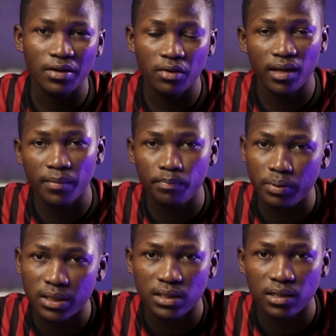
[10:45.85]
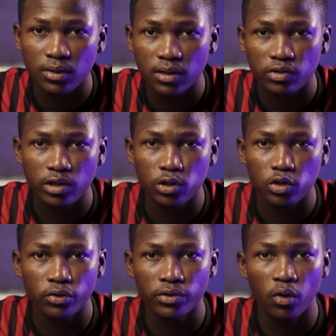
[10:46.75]
another busy
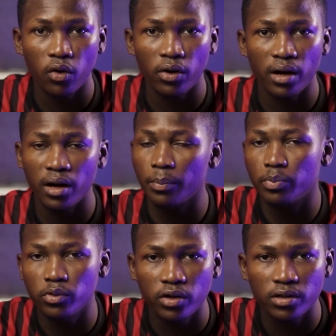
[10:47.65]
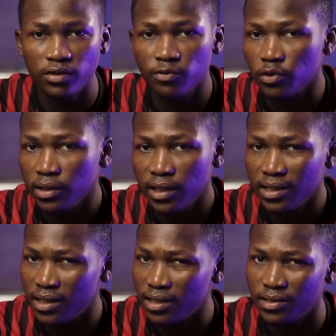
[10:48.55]
creation or a productive one?
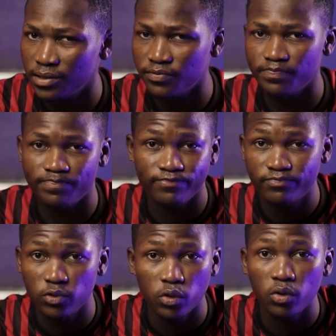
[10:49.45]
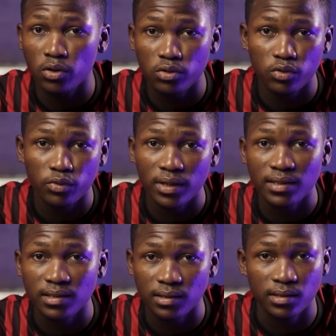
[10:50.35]
I guess you all know where
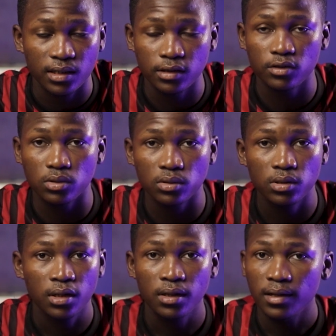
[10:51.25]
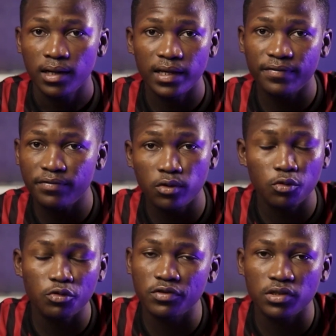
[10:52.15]
this is heading to. I feel
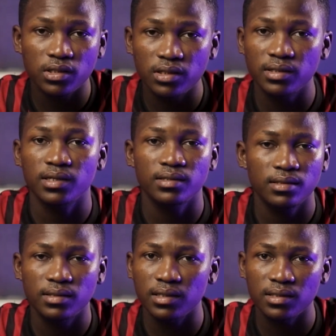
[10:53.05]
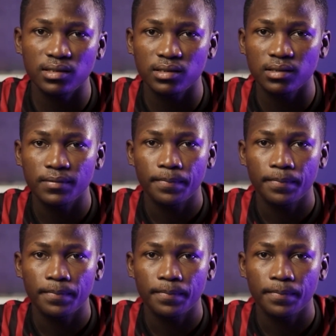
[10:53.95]
obviously that this,